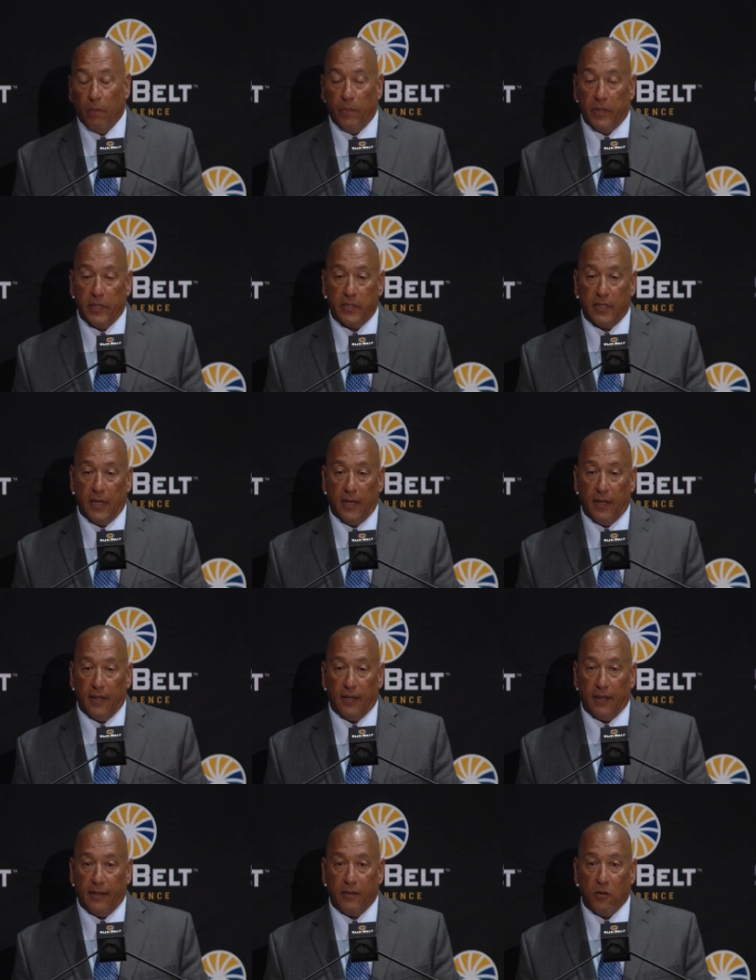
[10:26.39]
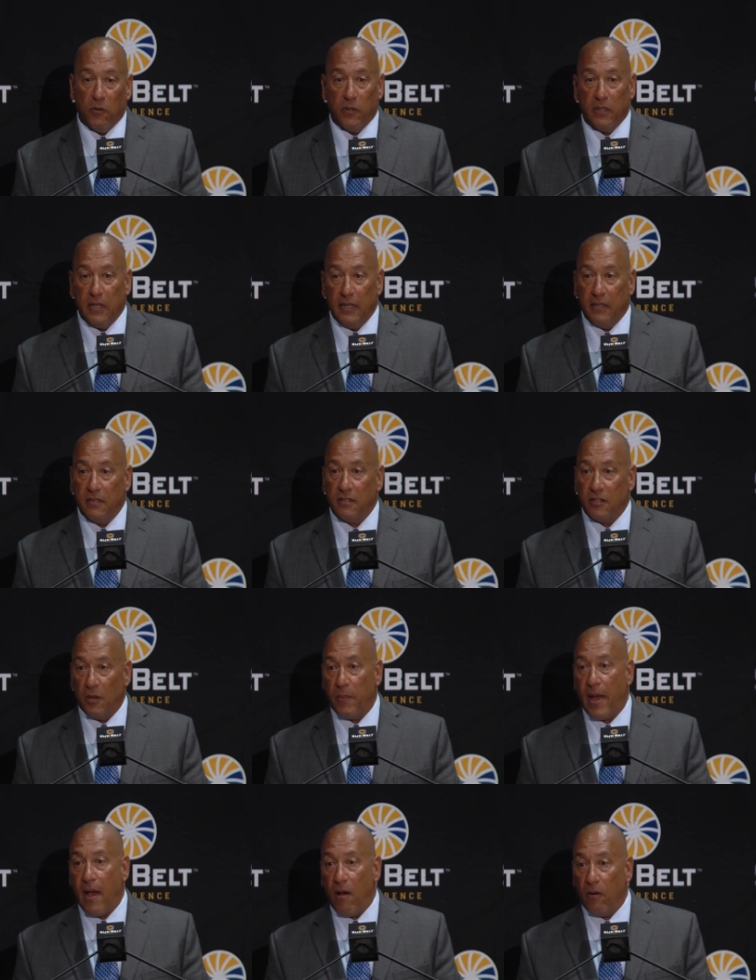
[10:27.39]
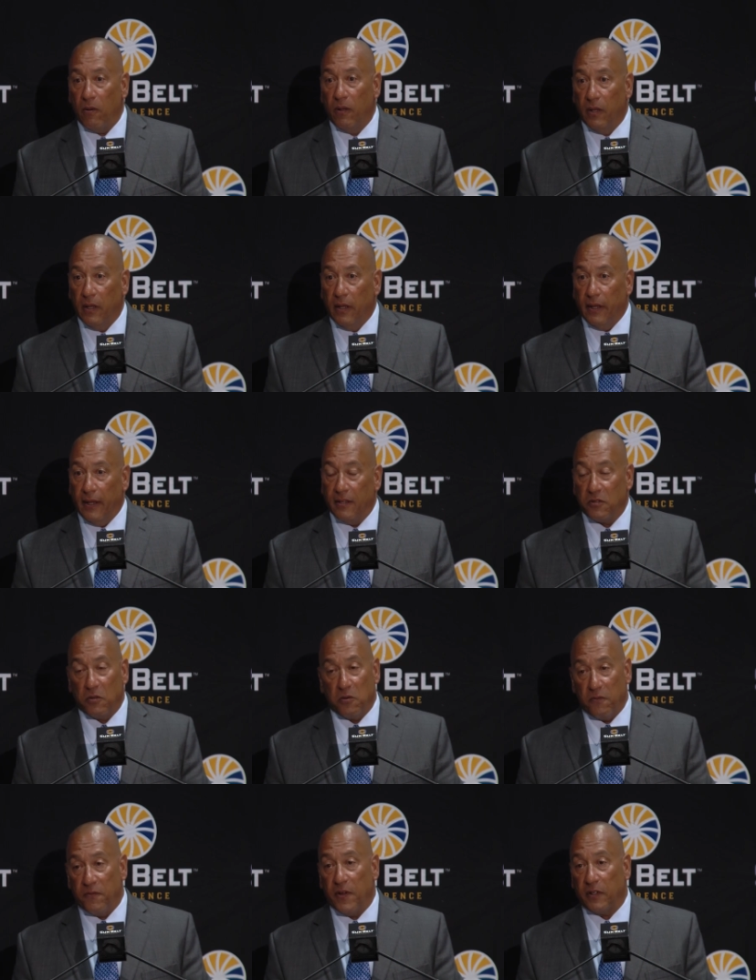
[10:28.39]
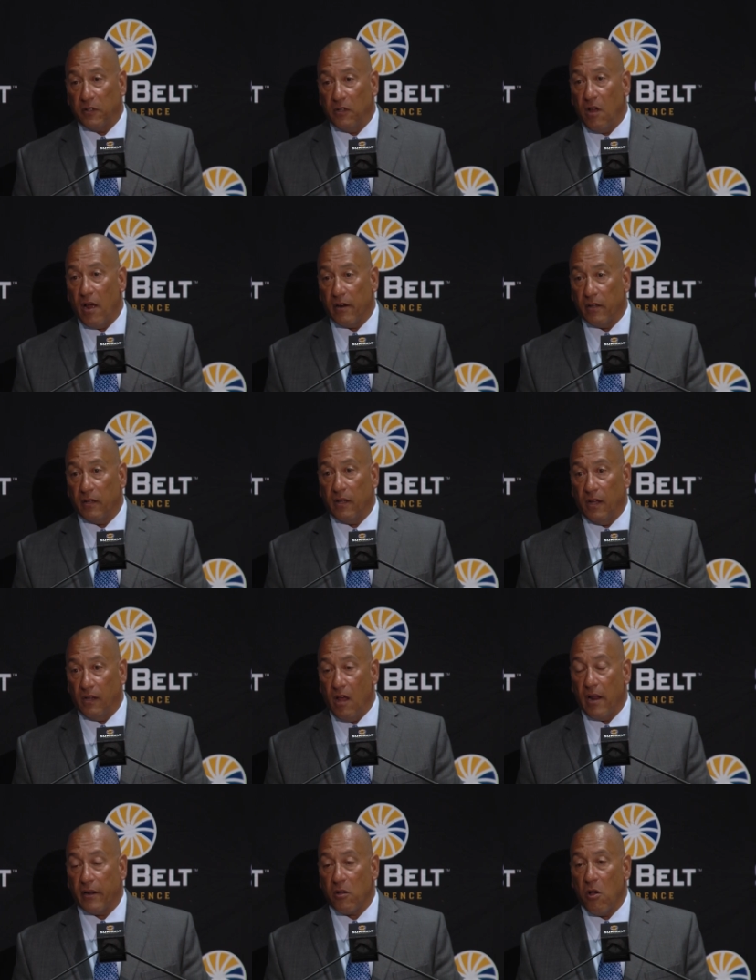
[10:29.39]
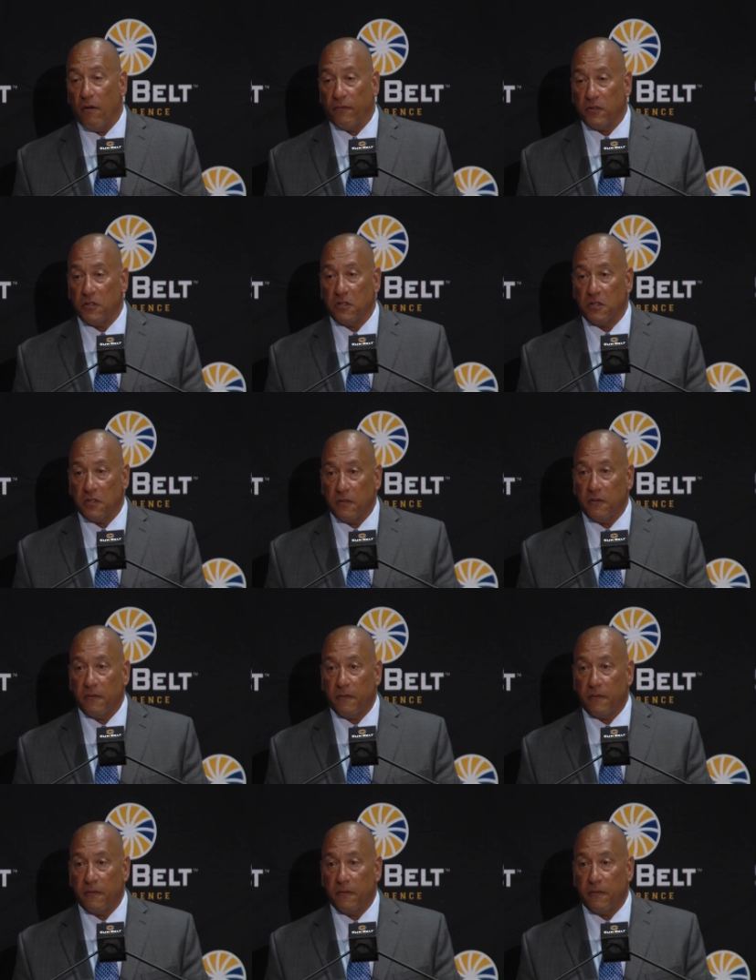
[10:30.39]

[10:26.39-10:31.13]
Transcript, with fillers: but uh, I know it, it's somehow it's going to affect a lot of a lot of conferences.